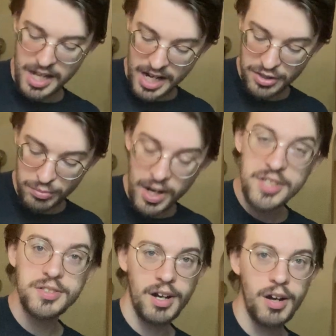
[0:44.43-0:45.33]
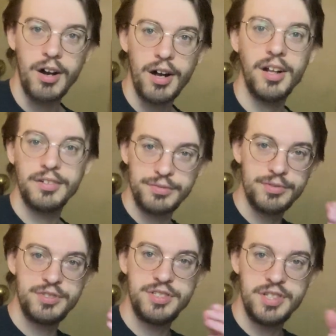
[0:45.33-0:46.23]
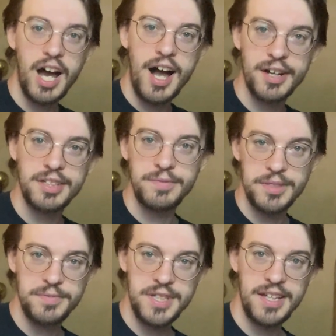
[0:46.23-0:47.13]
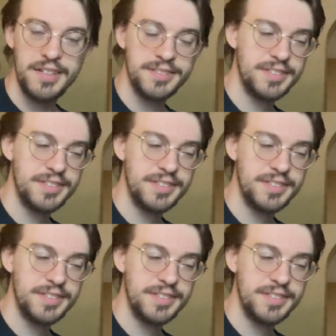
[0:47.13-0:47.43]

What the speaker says: and the rest are all octaves of D.